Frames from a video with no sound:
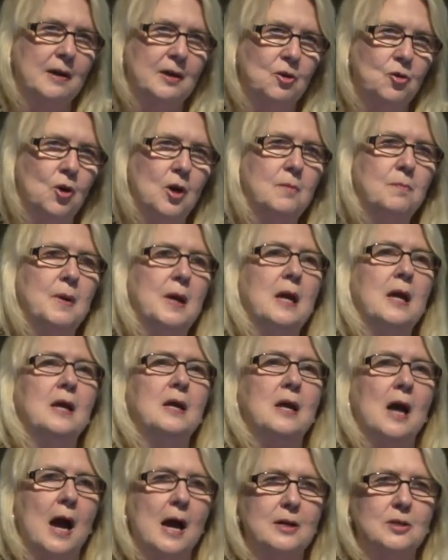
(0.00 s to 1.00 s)
could be
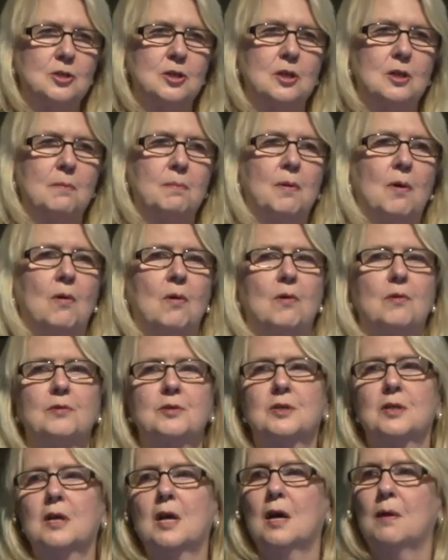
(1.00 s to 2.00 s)
gotten to the
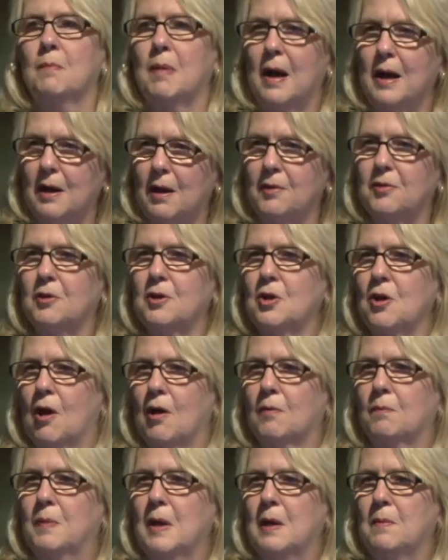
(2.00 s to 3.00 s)
polls by other
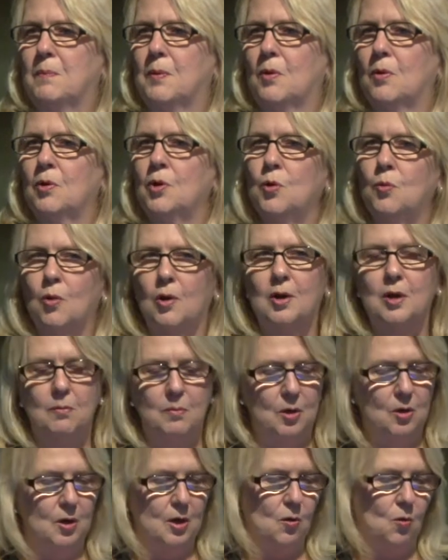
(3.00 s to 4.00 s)
young people who were
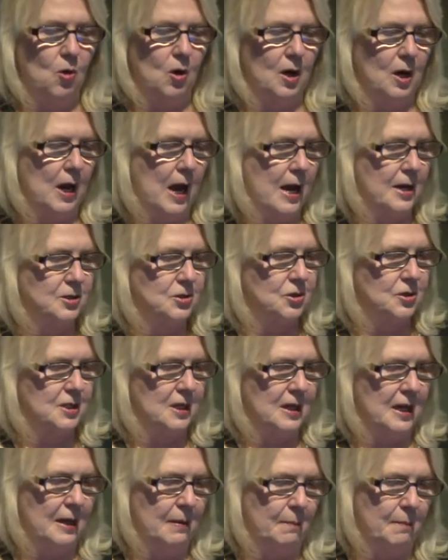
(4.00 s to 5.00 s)
community organizers
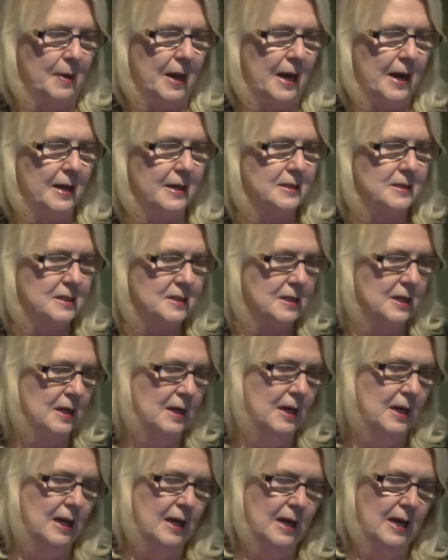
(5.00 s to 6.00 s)
and embeds.
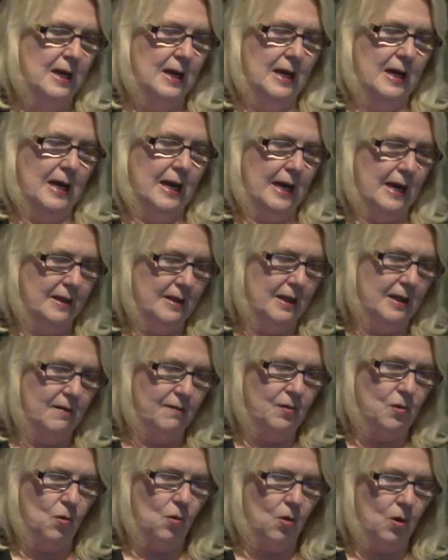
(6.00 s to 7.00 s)
And then,
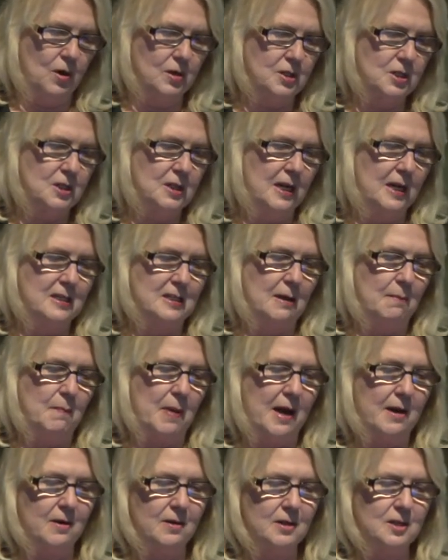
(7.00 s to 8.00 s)
of course, is it
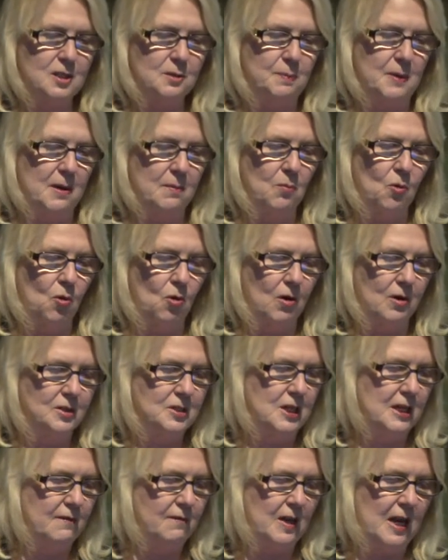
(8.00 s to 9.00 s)
better to spend more on
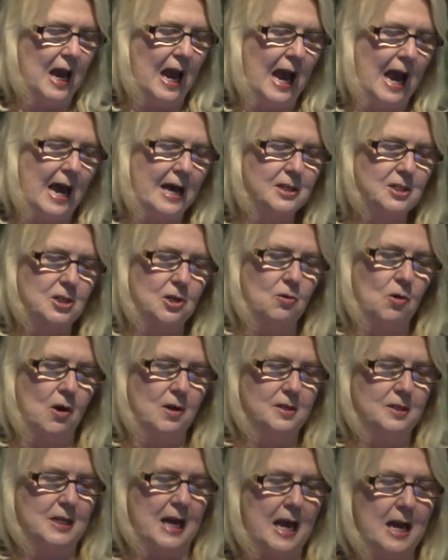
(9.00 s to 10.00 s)
TV ads or
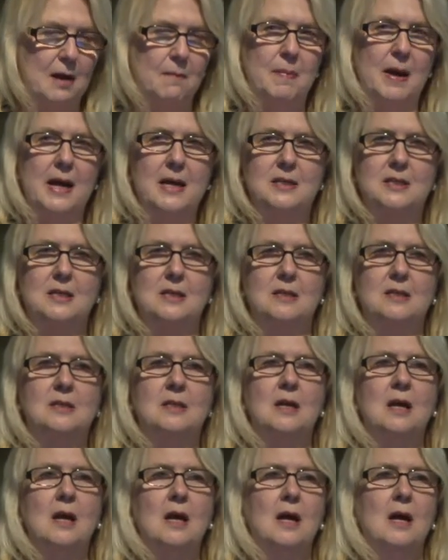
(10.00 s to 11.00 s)
on
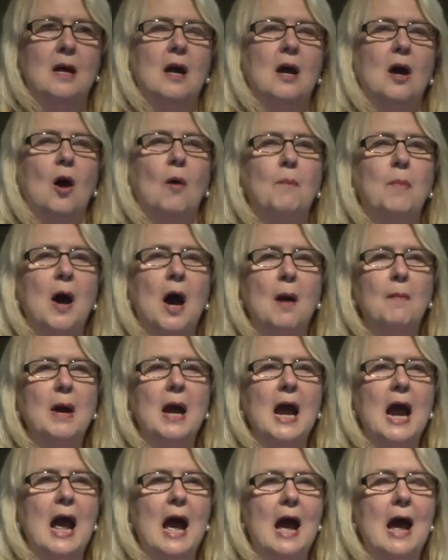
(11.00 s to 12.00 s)
databases?
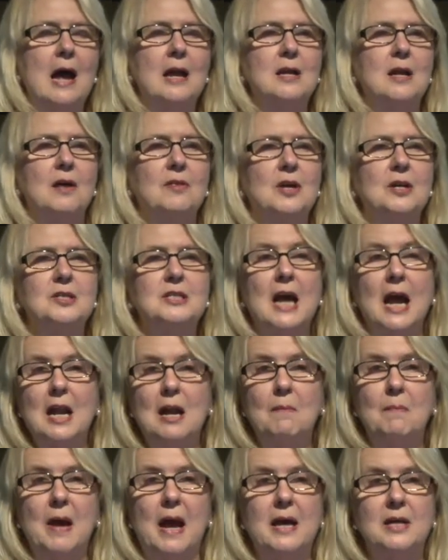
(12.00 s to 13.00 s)
Obama had the
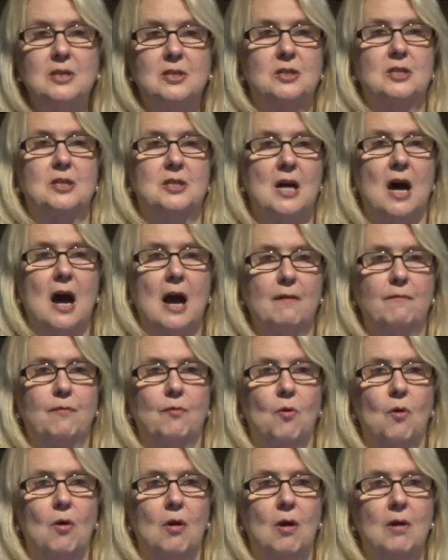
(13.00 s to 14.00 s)
database to die
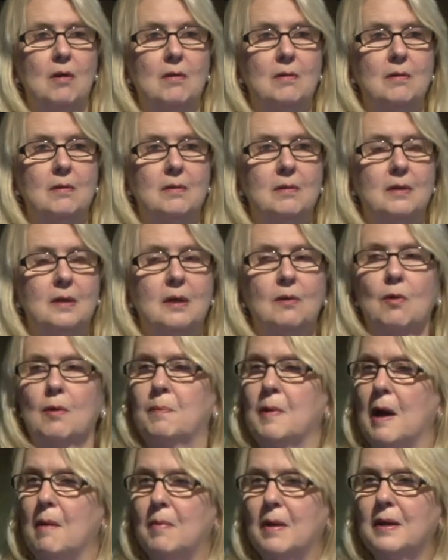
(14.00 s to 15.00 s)
for.
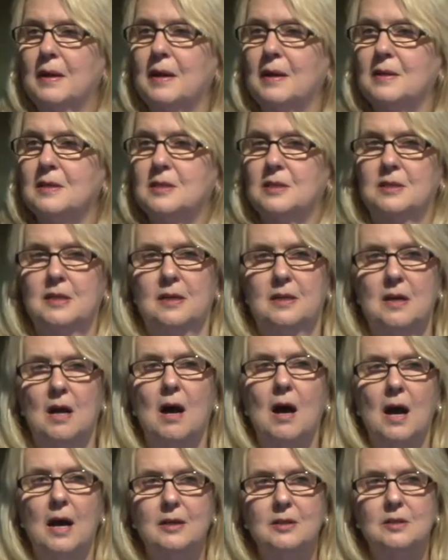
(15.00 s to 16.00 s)
Republicans did
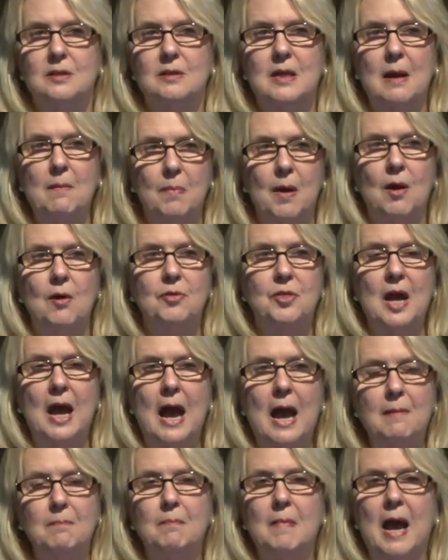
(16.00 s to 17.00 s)
not. They both
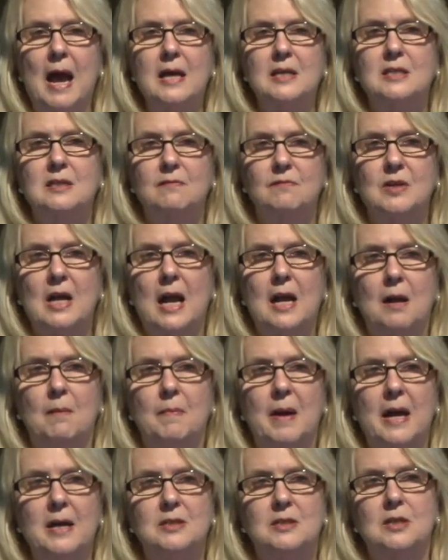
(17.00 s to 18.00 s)
had massive
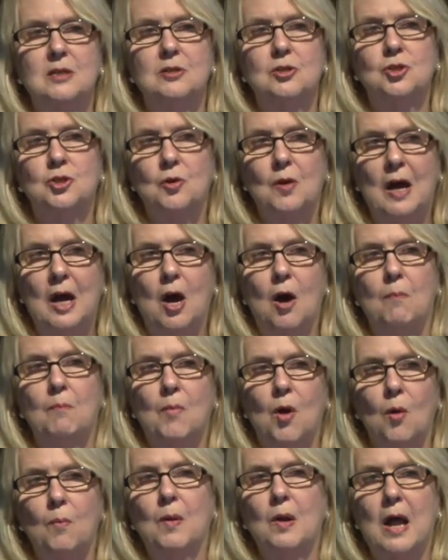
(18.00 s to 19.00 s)
databases to help
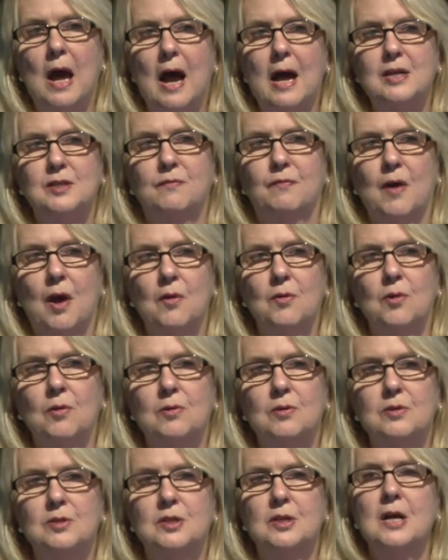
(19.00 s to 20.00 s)
mobilize
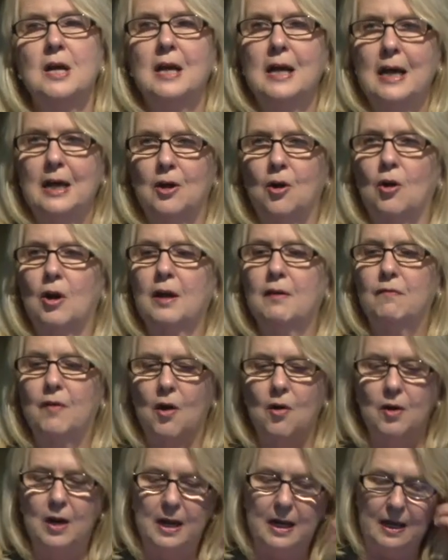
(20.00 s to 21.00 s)
voters in early
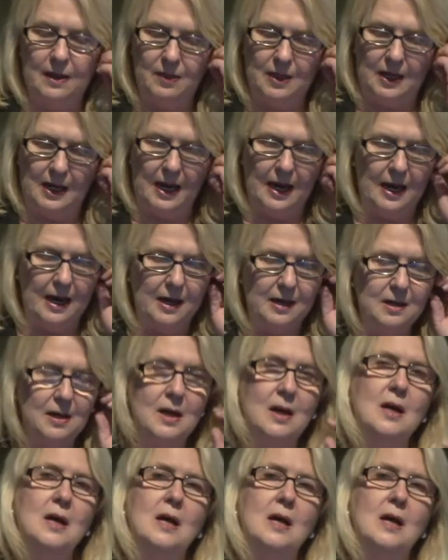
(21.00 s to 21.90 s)
voting at the end.